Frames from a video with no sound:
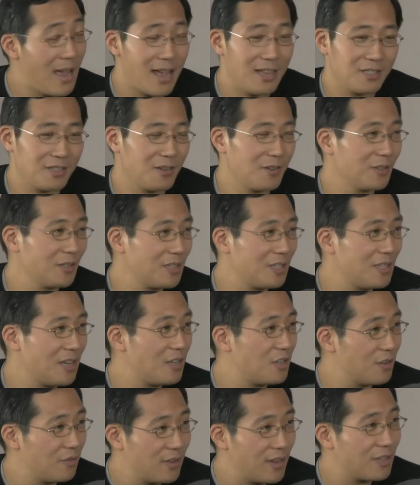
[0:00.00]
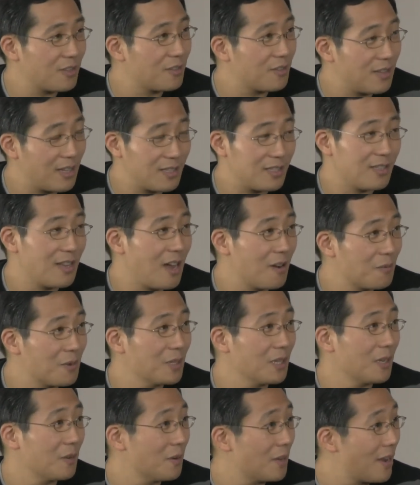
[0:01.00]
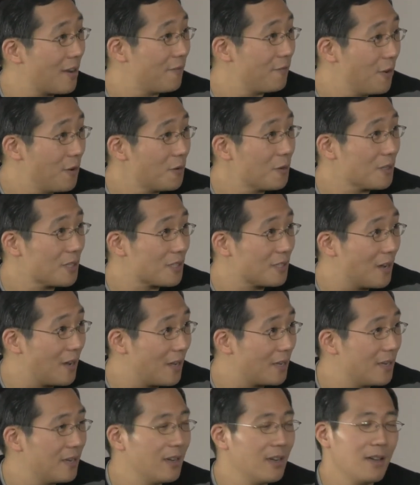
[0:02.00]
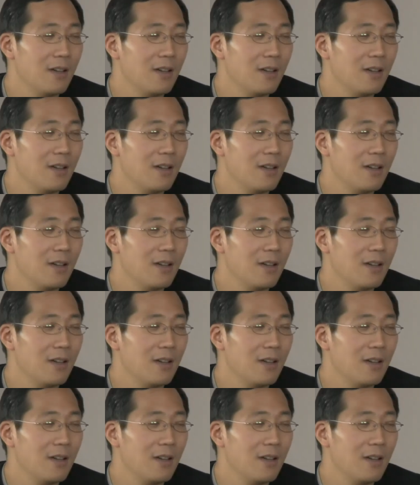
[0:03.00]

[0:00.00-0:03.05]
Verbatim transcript: As an early stage investor, that's not really what I focus on.